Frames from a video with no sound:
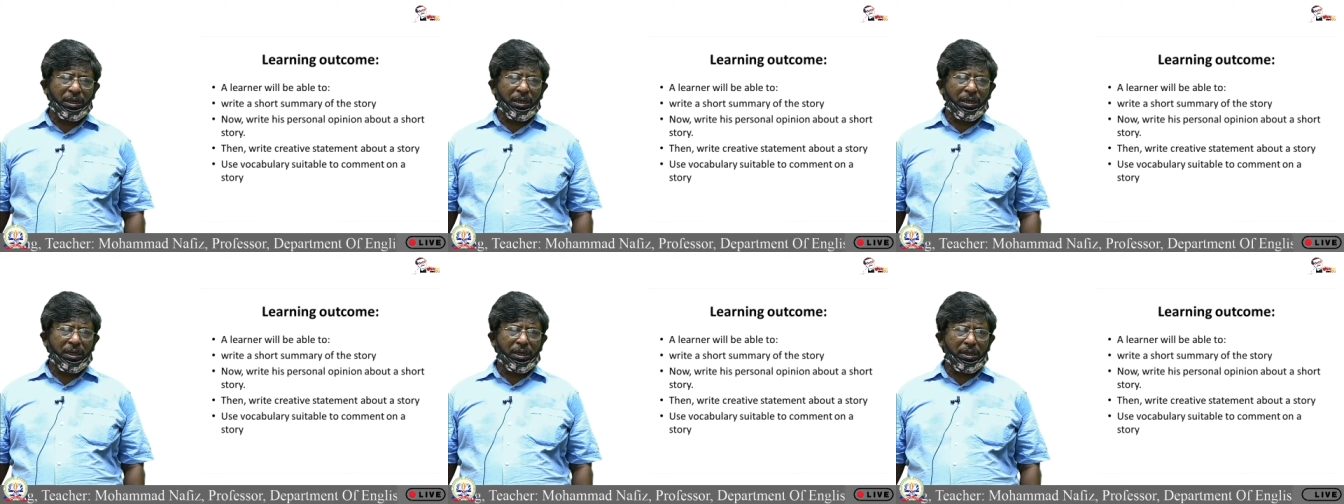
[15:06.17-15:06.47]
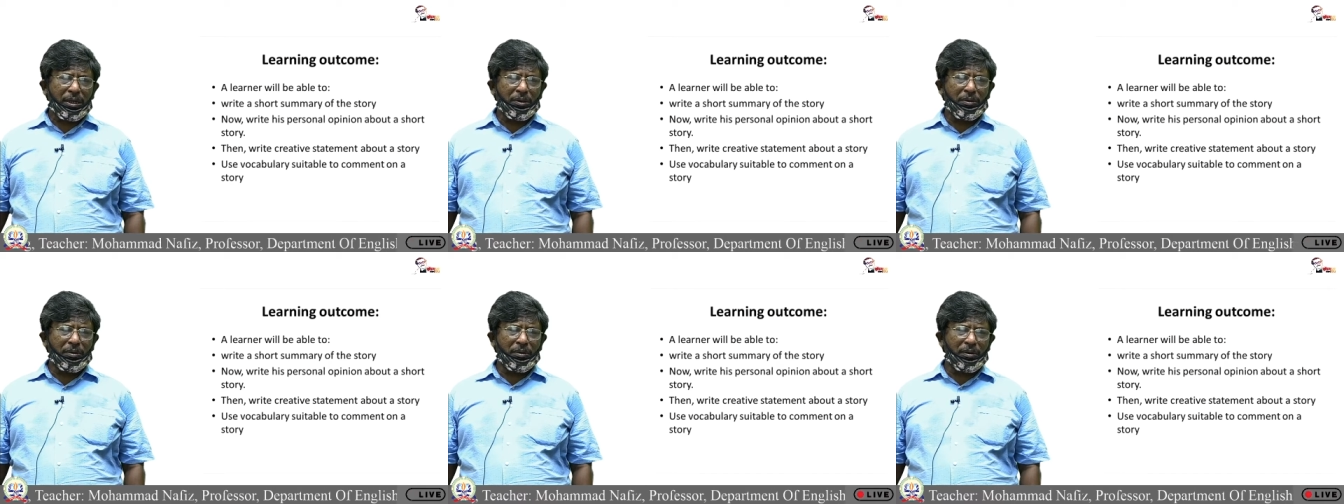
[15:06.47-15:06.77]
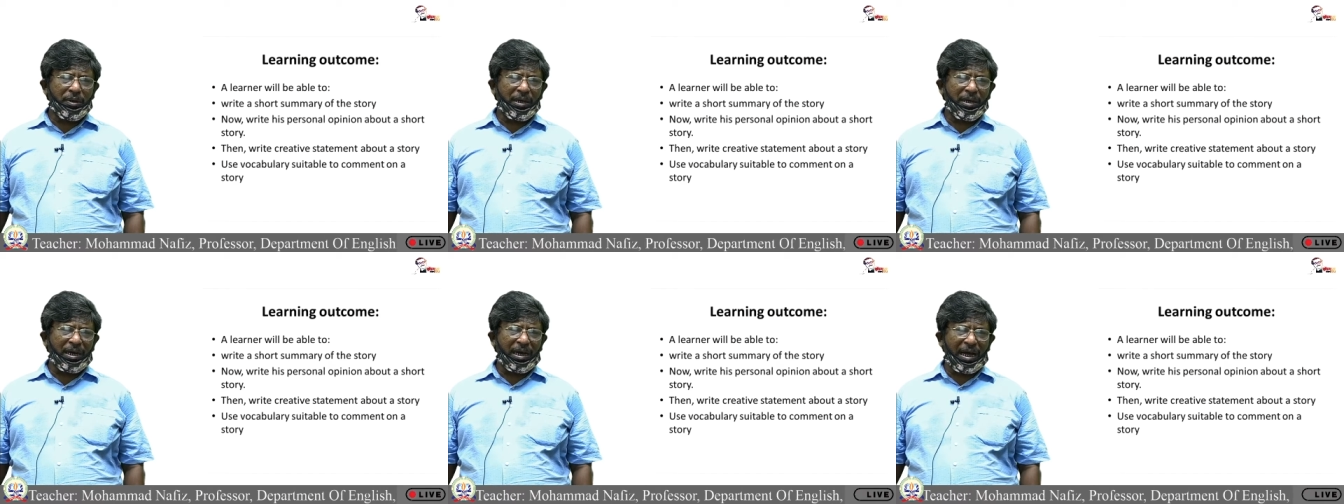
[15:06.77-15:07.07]
you
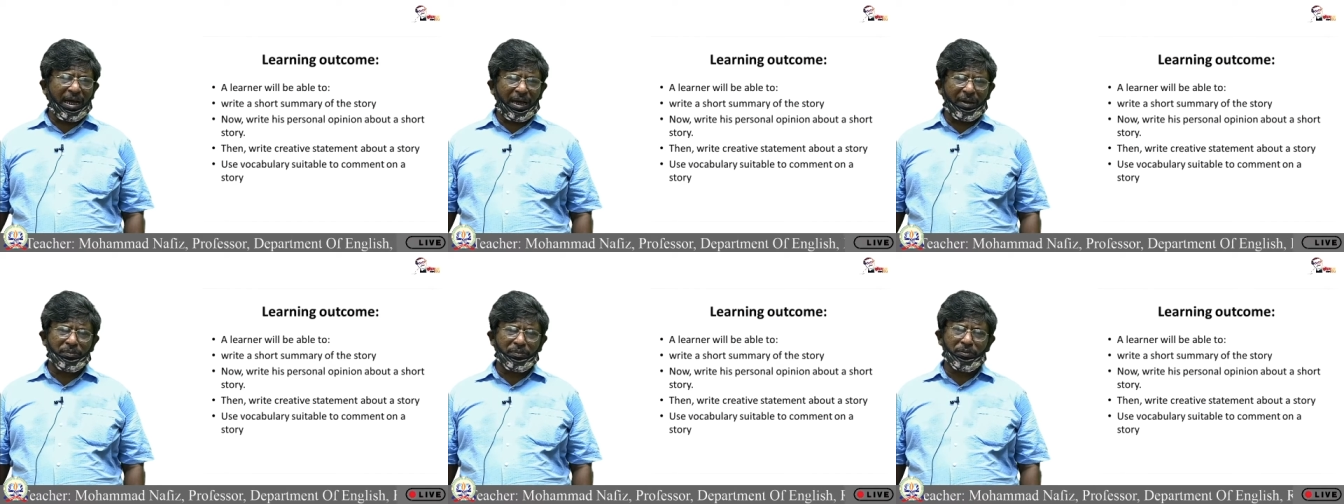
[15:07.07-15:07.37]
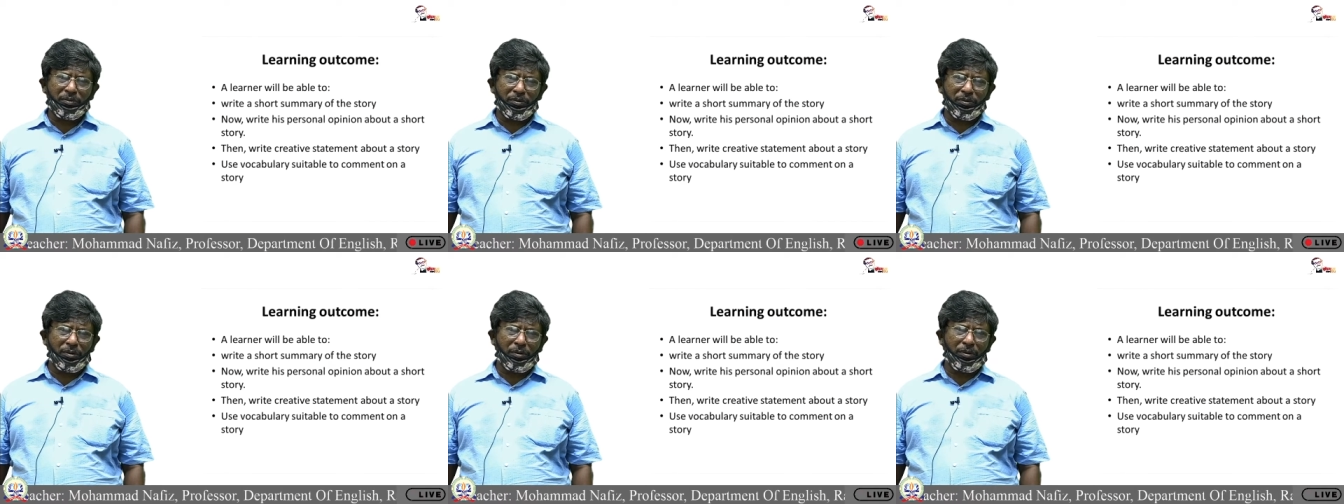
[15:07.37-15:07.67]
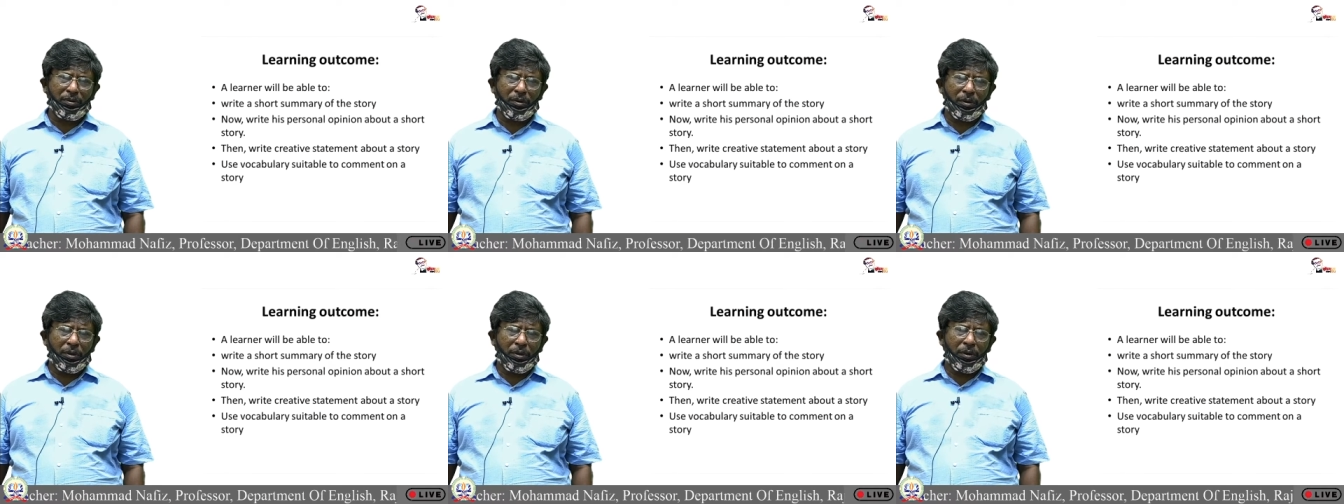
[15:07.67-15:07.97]
will have
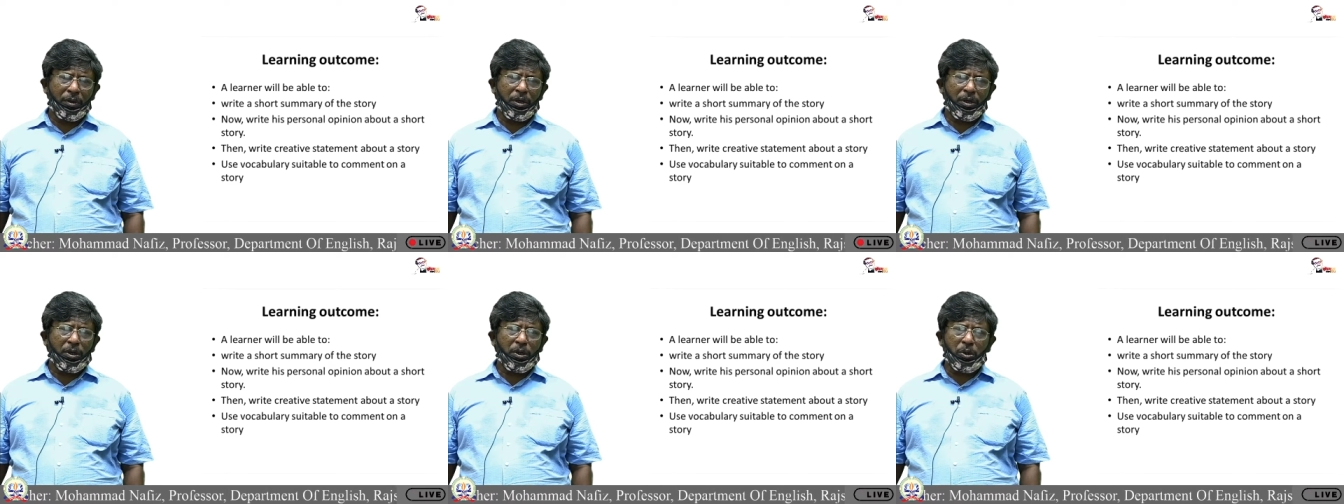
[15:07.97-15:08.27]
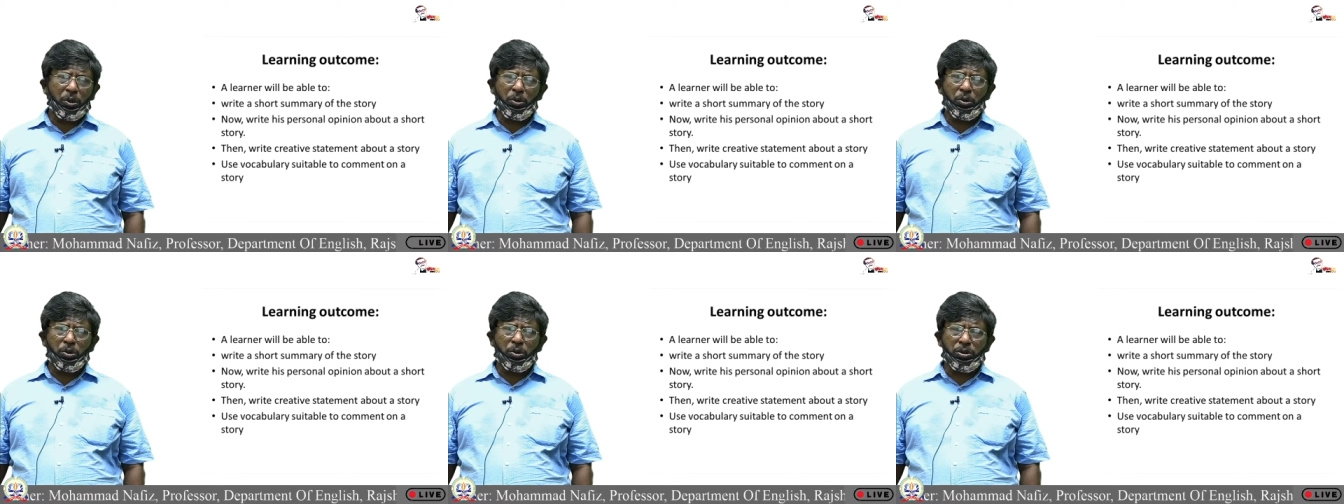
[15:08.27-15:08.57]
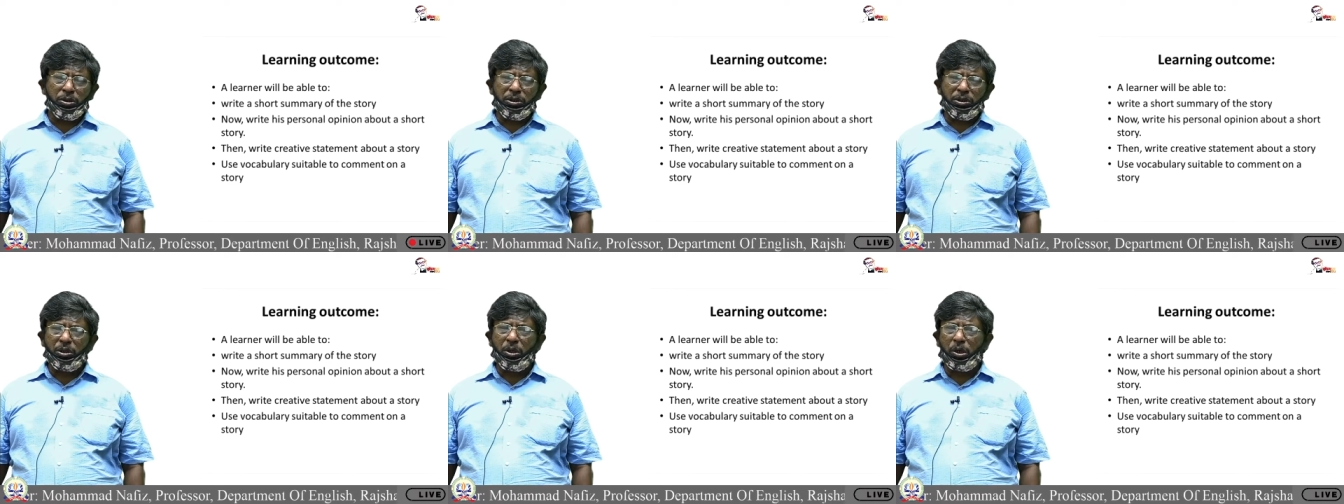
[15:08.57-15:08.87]
to
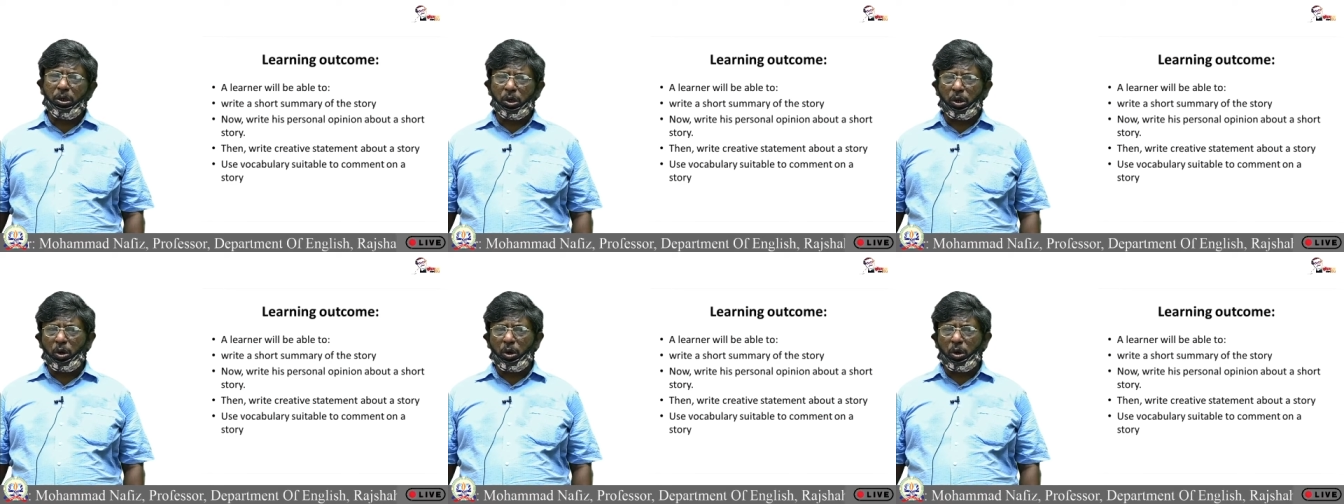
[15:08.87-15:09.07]
use your